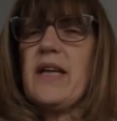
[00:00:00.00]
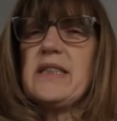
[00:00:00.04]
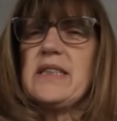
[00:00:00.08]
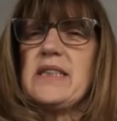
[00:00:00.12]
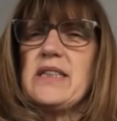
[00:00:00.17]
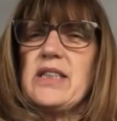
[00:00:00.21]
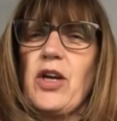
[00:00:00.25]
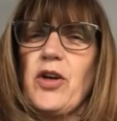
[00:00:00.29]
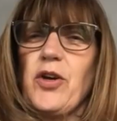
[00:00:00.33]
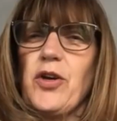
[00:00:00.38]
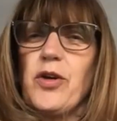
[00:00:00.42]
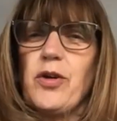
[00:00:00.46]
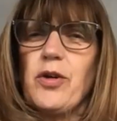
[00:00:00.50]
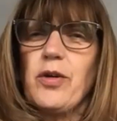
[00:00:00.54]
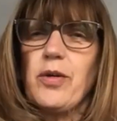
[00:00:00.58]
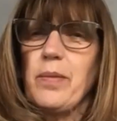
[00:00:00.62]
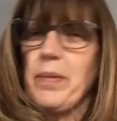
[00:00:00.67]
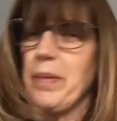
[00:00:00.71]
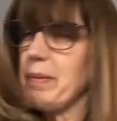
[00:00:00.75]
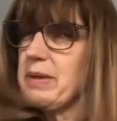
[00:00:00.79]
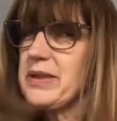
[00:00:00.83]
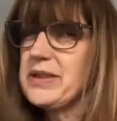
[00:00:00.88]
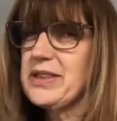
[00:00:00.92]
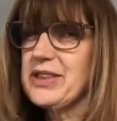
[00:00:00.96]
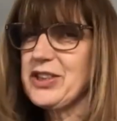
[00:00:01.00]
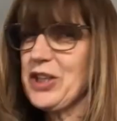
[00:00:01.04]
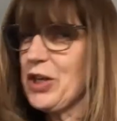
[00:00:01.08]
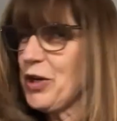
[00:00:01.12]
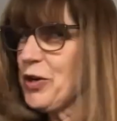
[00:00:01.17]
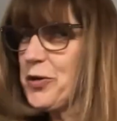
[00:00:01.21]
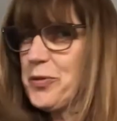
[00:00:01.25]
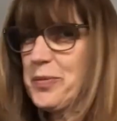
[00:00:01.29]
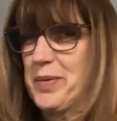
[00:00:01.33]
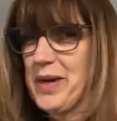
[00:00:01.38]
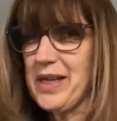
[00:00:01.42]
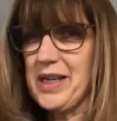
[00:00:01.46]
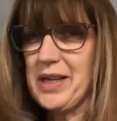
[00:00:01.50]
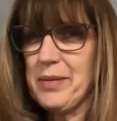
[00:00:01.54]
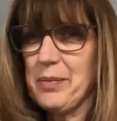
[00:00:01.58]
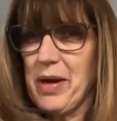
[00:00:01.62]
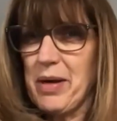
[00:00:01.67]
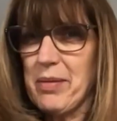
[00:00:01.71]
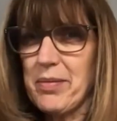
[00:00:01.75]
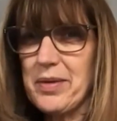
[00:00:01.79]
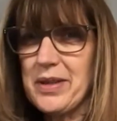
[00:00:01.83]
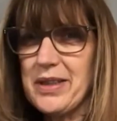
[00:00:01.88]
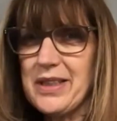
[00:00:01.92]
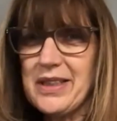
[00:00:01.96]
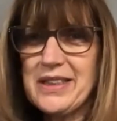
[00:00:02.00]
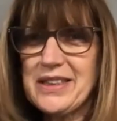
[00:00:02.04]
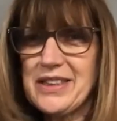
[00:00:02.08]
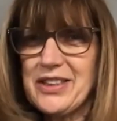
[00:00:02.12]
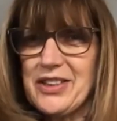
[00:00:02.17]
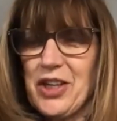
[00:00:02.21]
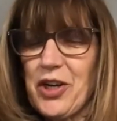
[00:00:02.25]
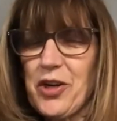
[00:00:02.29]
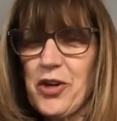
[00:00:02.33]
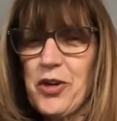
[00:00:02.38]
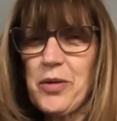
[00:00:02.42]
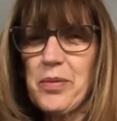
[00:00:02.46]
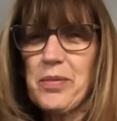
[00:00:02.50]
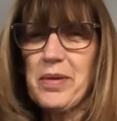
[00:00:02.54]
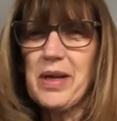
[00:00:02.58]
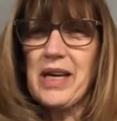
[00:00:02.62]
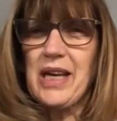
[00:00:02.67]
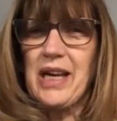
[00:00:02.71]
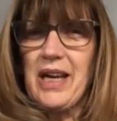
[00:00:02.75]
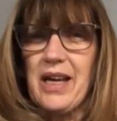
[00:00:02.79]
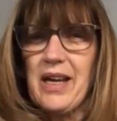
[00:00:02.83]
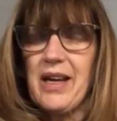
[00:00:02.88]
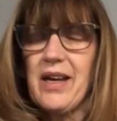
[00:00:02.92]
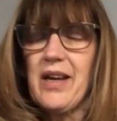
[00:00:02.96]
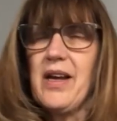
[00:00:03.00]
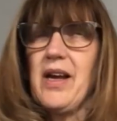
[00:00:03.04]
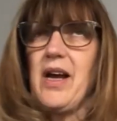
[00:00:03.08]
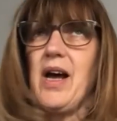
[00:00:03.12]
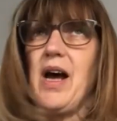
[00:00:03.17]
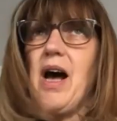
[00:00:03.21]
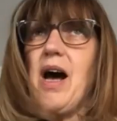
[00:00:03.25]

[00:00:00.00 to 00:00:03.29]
There's so many memories, so many